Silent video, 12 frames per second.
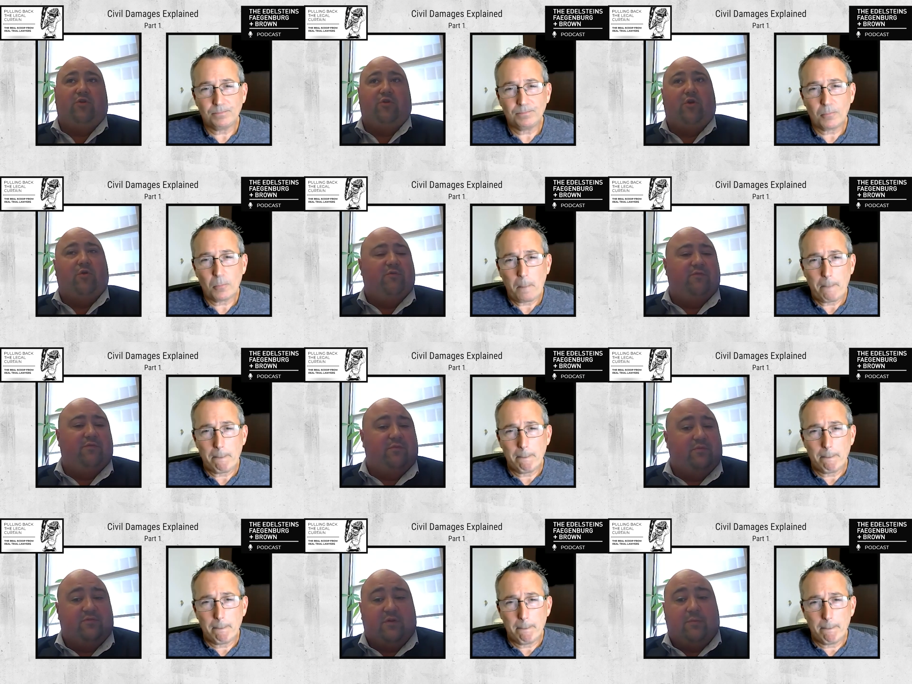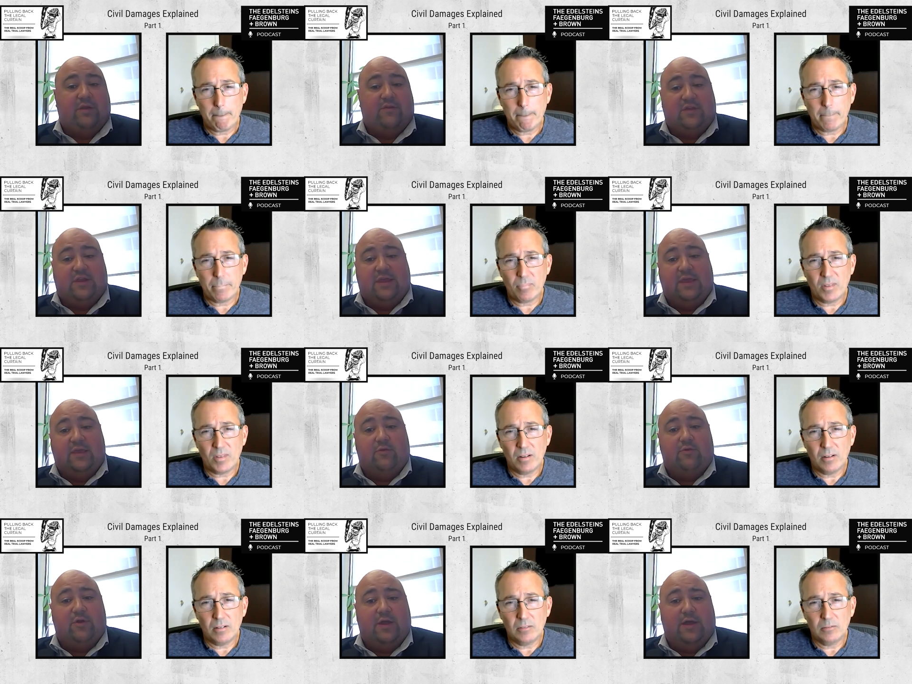Speaker 1: don't know if somebody's going to heal
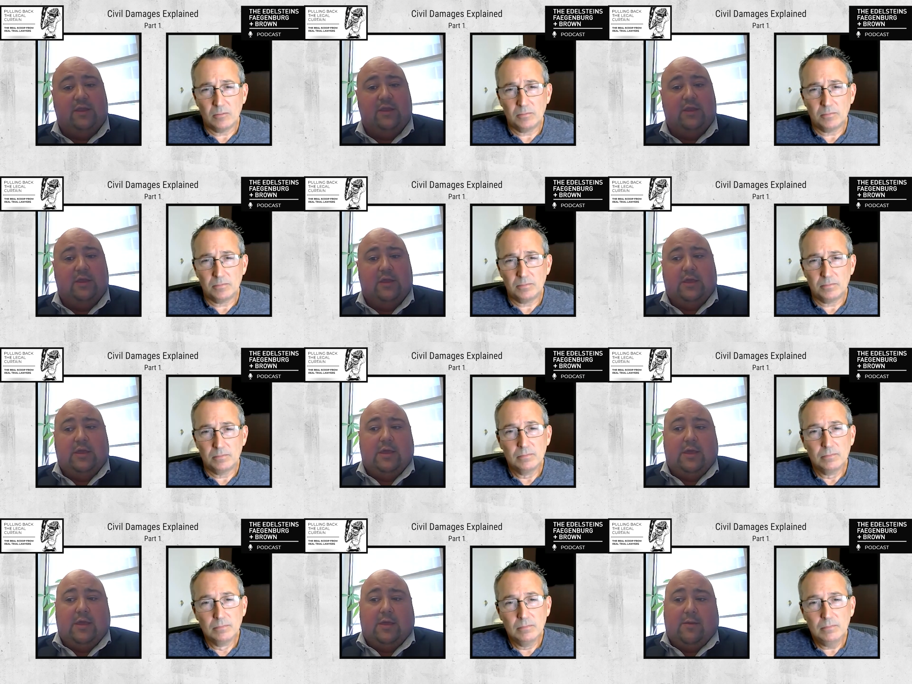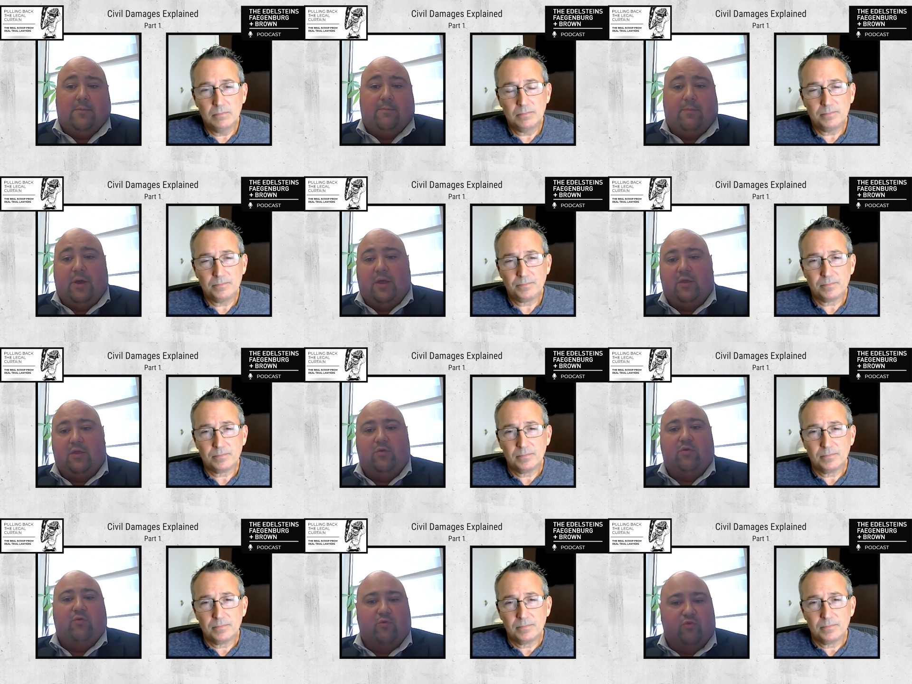or not. But
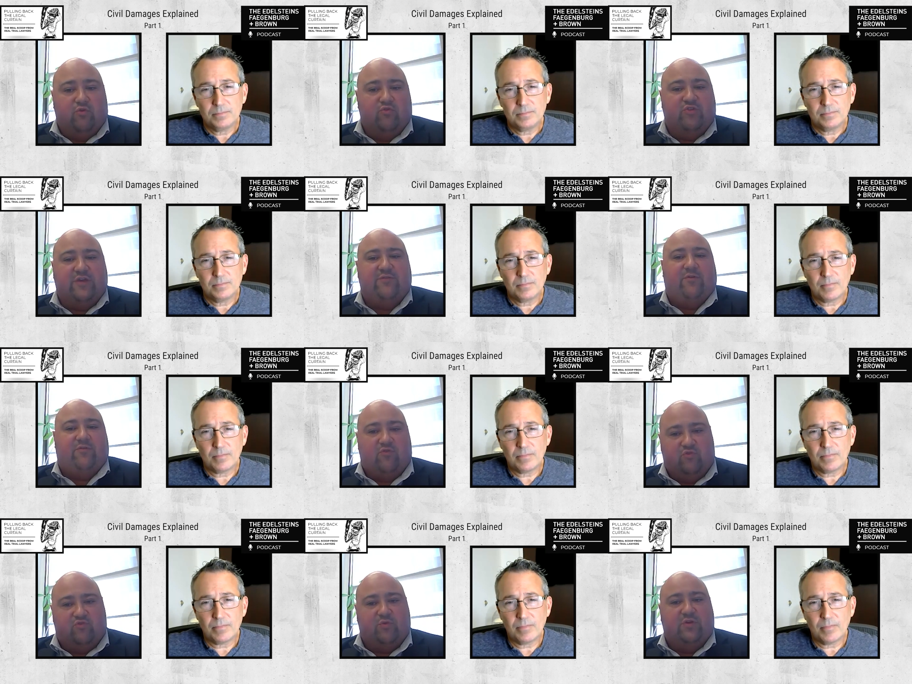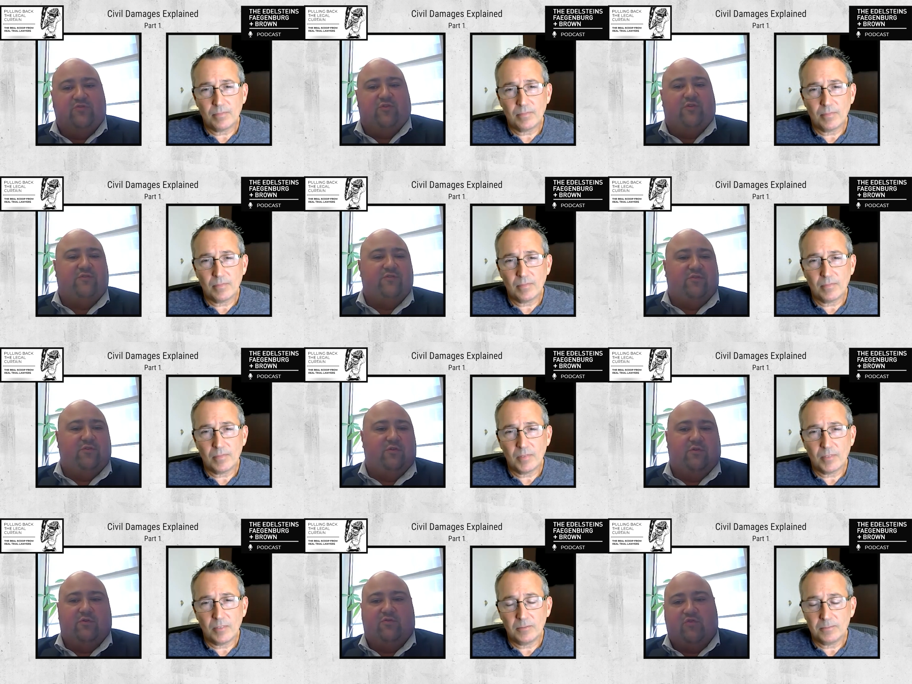you use experts, you use resources
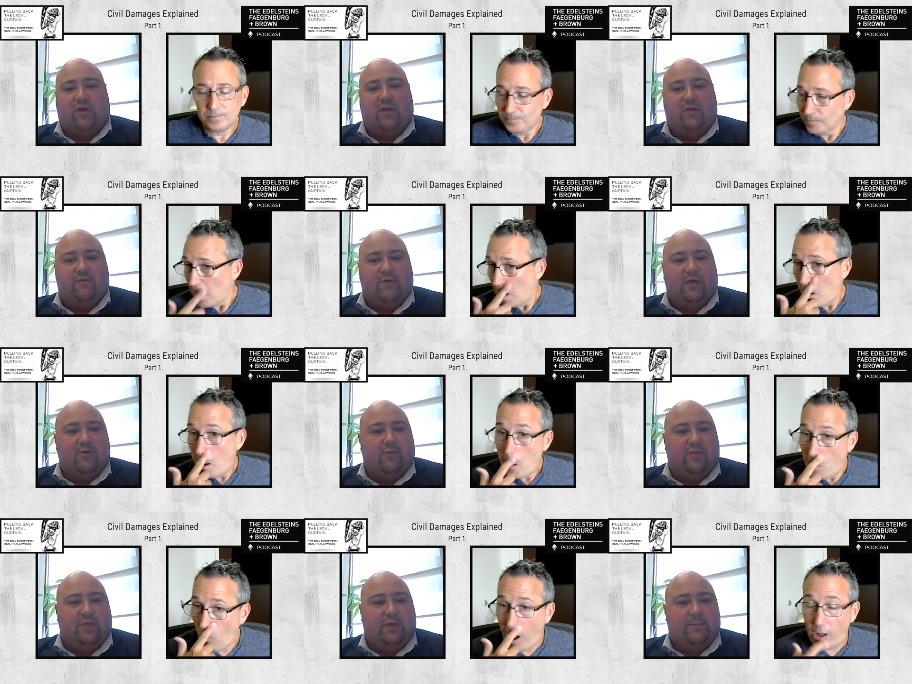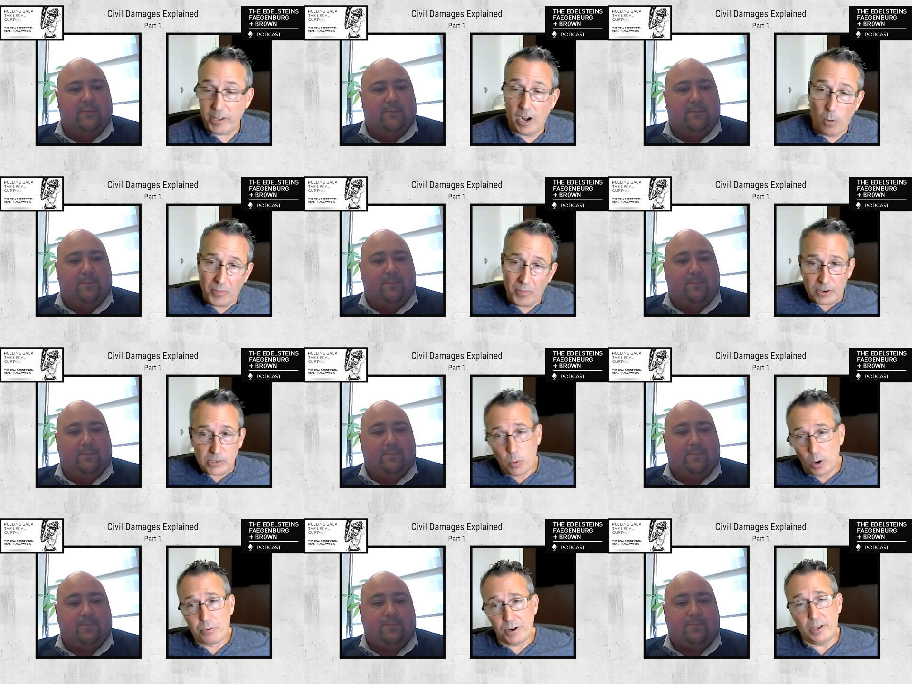to
Speaker 2: try to evaluate them. Well, you know what? There's
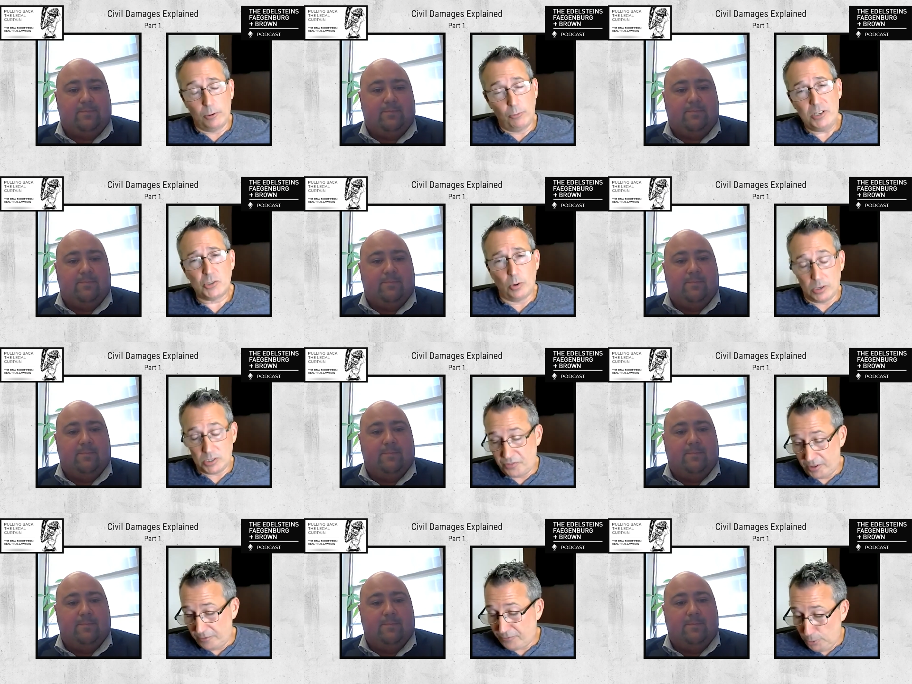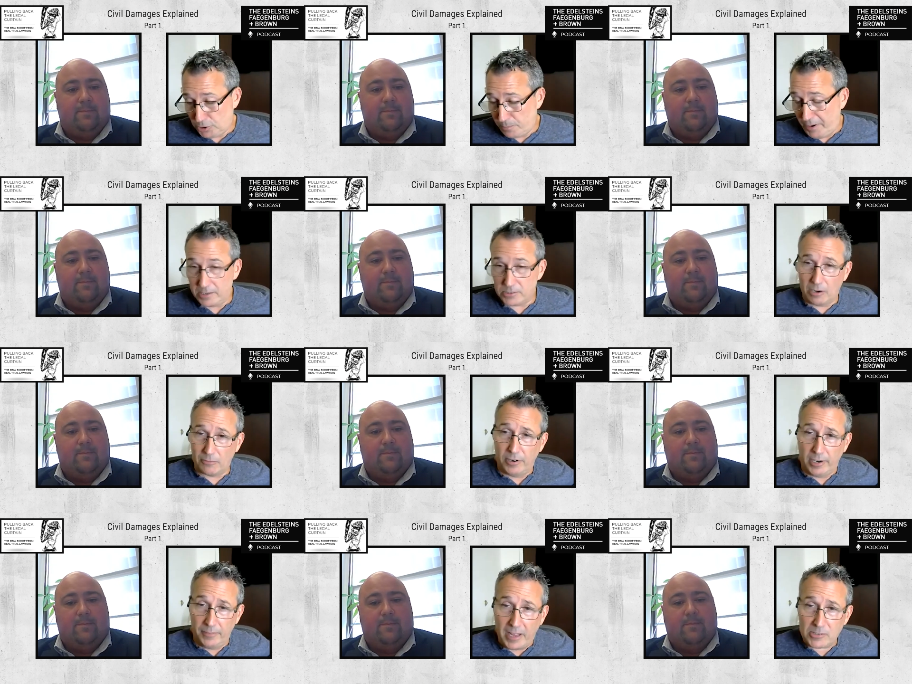one pretty good resource for the future pain and
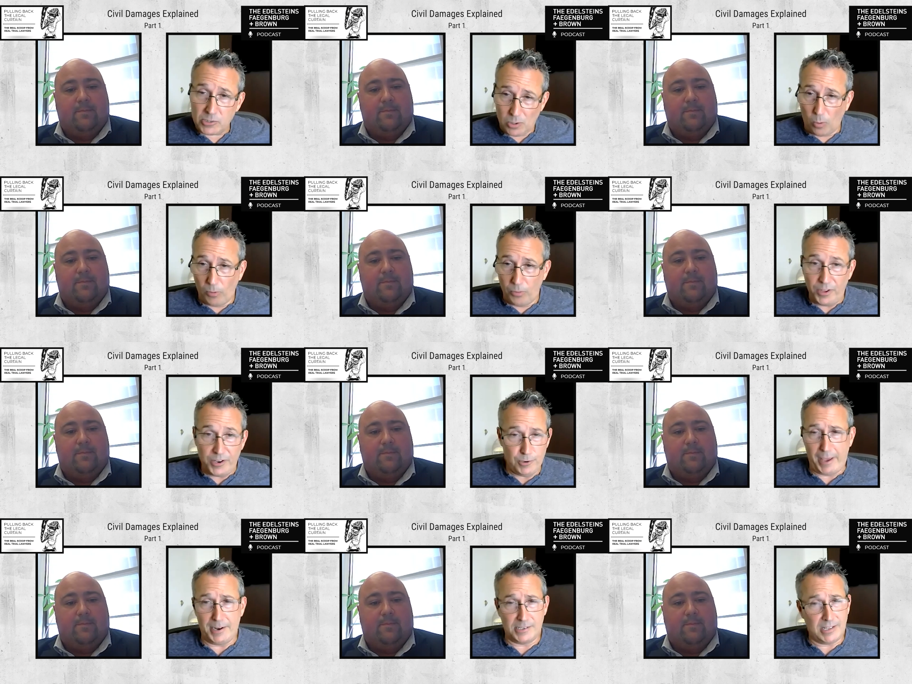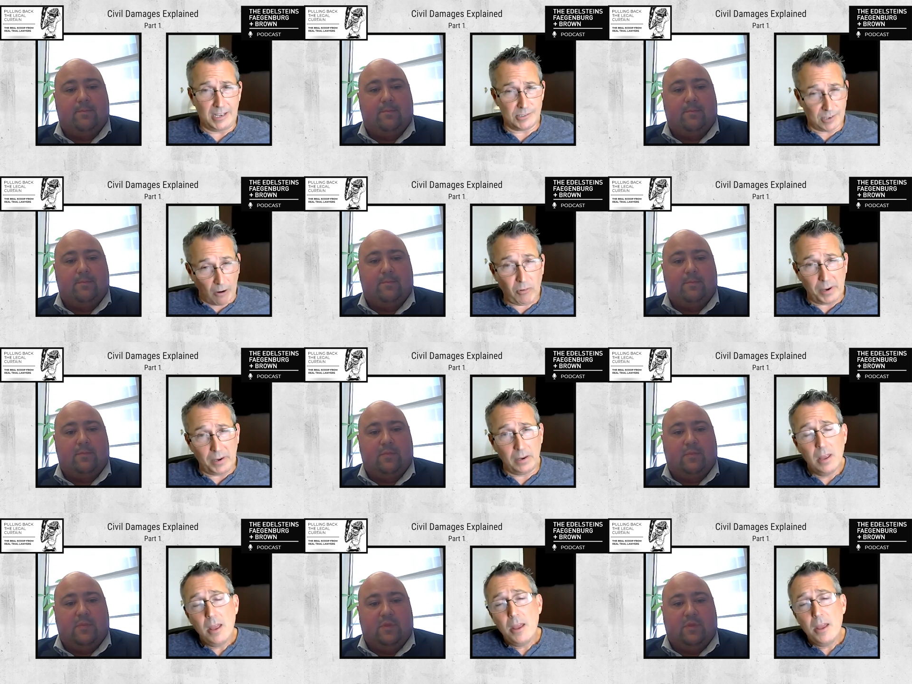suffering, and that's called the United States government.